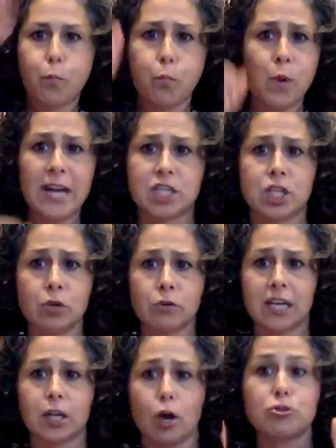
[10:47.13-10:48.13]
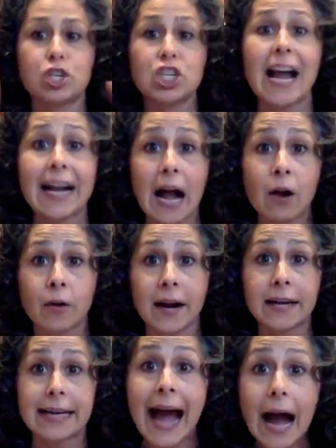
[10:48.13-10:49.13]
which you can go check out
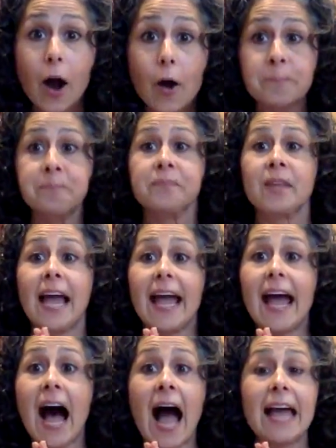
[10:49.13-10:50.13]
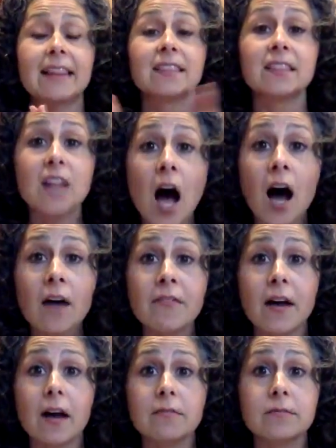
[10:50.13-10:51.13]
right now. I love
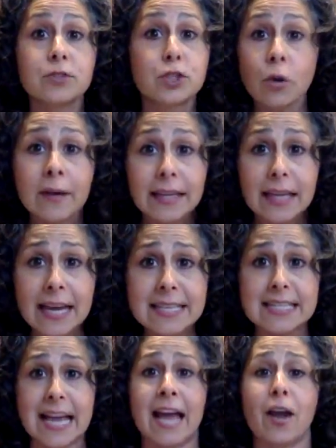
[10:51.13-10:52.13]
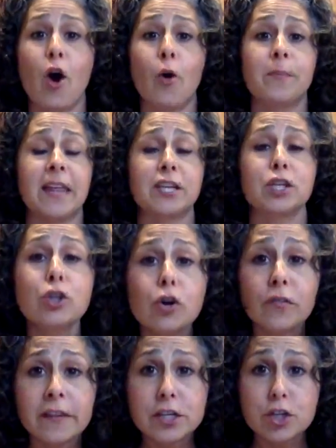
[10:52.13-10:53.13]
doing this. I hope that
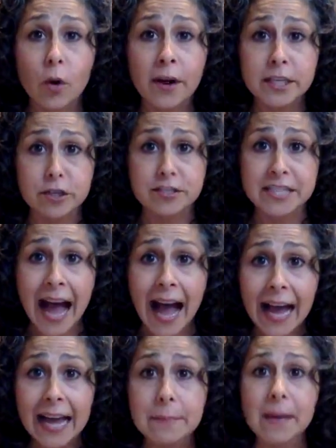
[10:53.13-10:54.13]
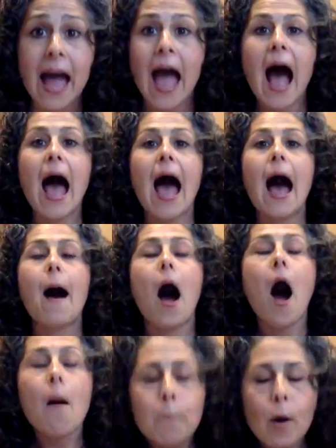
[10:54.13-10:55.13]
you've enjoyed your time.
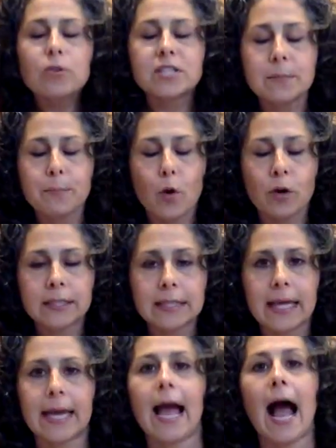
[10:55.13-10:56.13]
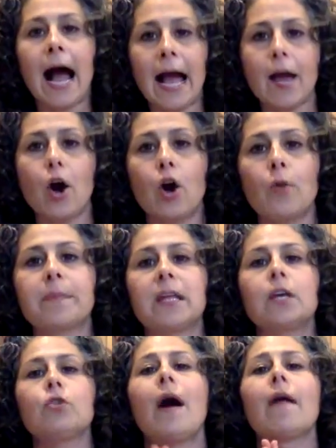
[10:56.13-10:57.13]
Most importantly, I hope
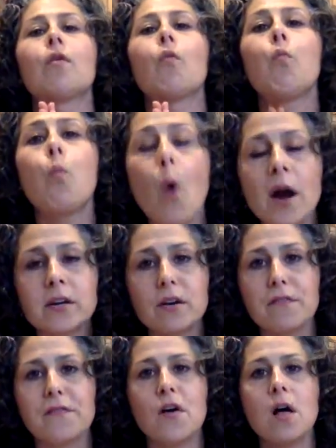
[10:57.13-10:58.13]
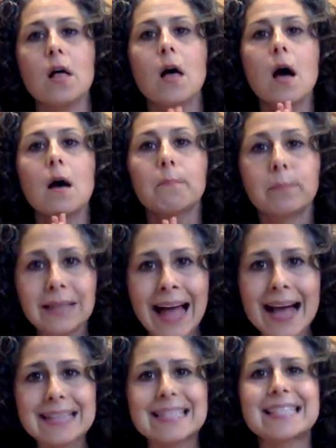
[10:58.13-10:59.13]
that you have a wonderful,
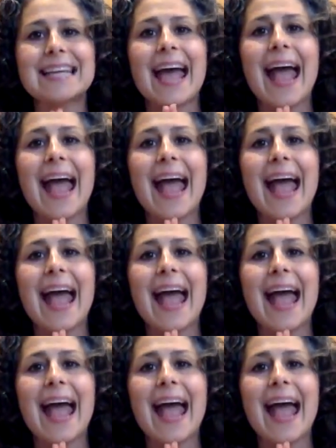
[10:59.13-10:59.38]
blessed,